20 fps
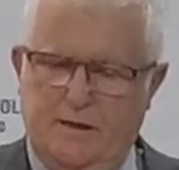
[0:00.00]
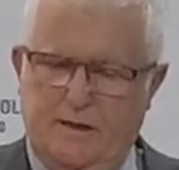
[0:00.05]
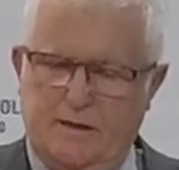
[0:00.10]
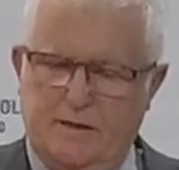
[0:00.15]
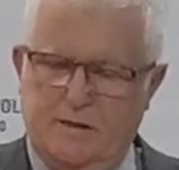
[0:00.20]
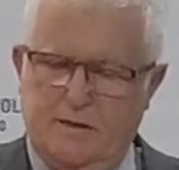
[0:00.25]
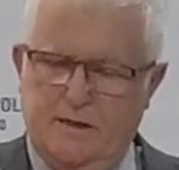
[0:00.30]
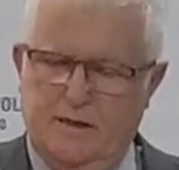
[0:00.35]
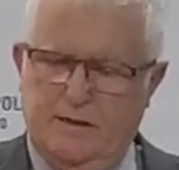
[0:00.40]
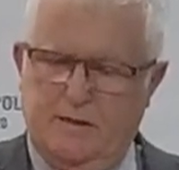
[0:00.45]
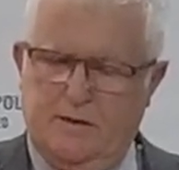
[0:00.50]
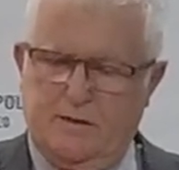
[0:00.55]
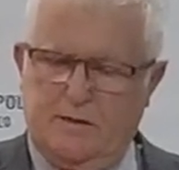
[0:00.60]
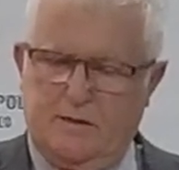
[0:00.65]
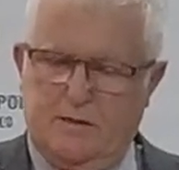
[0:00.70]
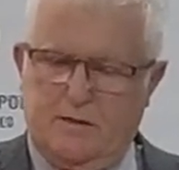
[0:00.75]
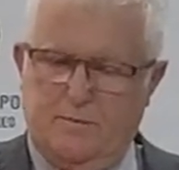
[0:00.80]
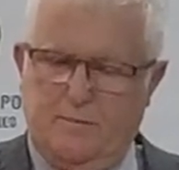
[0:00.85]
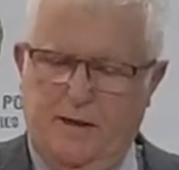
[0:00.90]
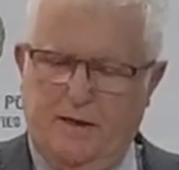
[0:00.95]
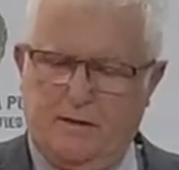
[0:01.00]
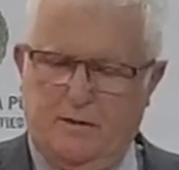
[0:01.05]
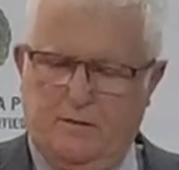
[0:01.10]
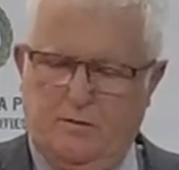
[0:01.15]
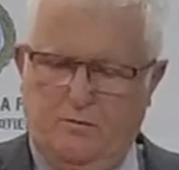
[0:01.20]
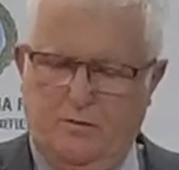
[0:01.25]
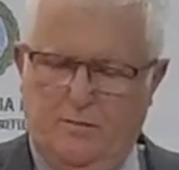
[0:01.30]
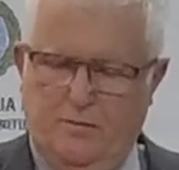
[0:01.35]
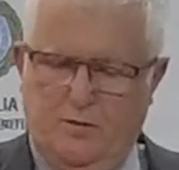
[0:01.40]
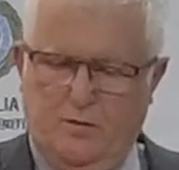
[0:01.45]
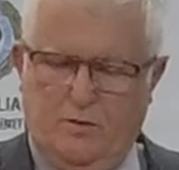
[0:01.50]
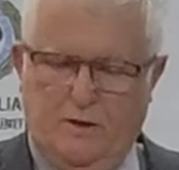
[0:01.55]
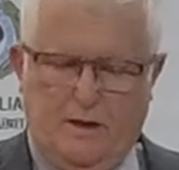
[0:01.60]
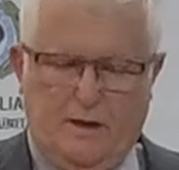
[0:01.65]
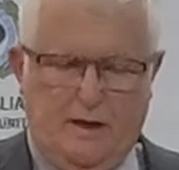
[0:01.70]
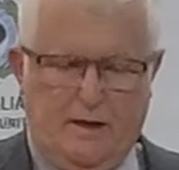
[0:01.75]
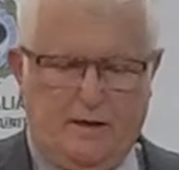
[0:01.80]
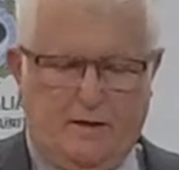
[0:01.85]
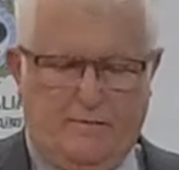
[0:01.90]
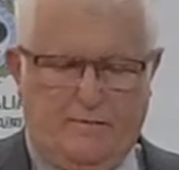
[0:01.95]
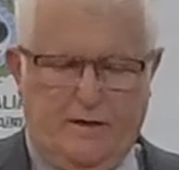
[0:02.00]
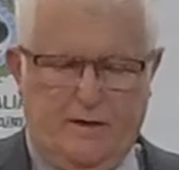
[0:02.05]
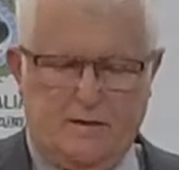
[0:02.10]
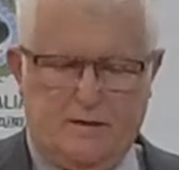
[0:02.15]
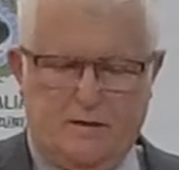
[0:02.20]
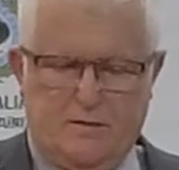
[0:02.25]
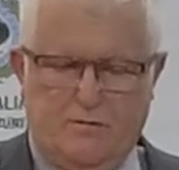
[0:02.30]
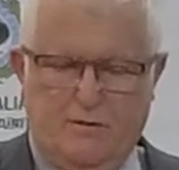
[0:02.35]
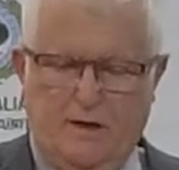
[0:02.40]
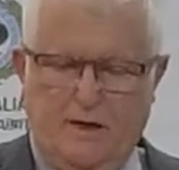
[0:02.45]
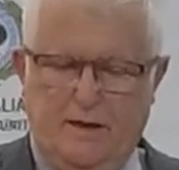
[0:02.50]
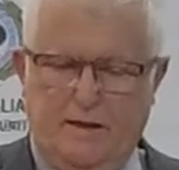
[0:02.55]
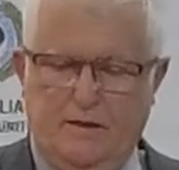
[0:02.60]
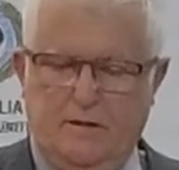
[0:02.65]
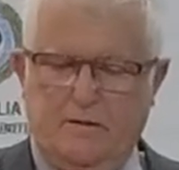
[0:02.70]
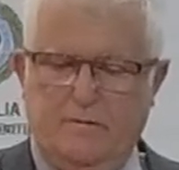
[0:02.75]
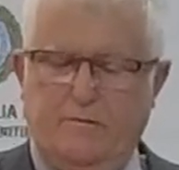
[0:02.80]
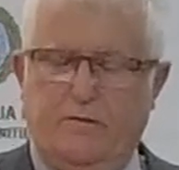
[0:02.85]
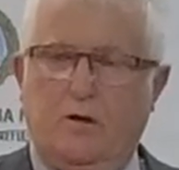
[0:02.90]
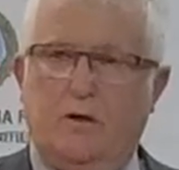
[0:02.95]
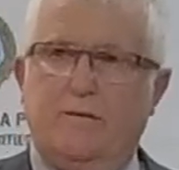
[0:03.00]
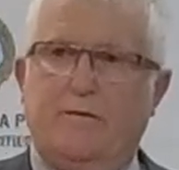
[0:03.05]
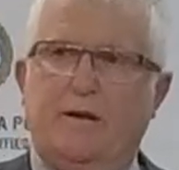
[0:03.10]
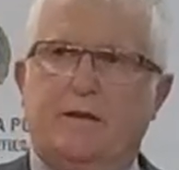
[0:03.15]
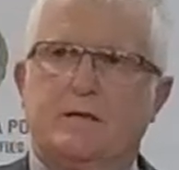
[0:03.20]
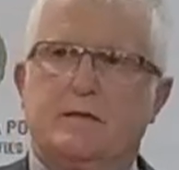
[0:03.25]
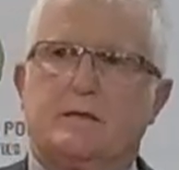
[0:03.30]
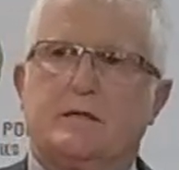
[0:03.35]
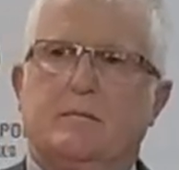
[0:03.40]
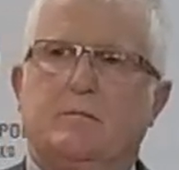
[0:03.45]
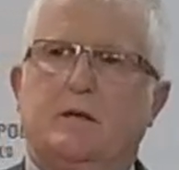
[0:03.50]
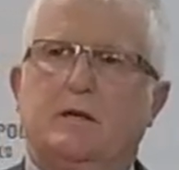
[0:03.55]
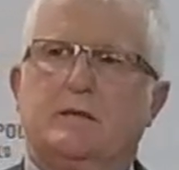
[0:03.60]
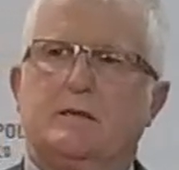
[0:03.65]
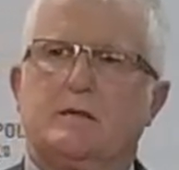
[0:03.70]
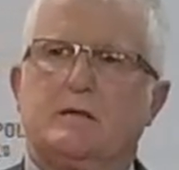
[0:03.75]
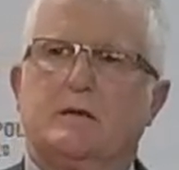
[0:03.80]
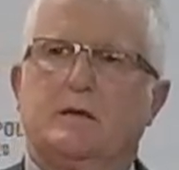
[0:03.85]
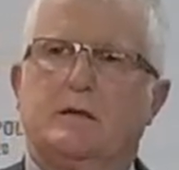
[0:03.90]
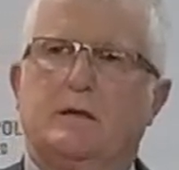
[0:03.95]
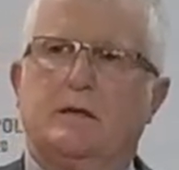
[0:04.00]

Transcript: as I said, the suspected criminal neglect offences relating to five other siblings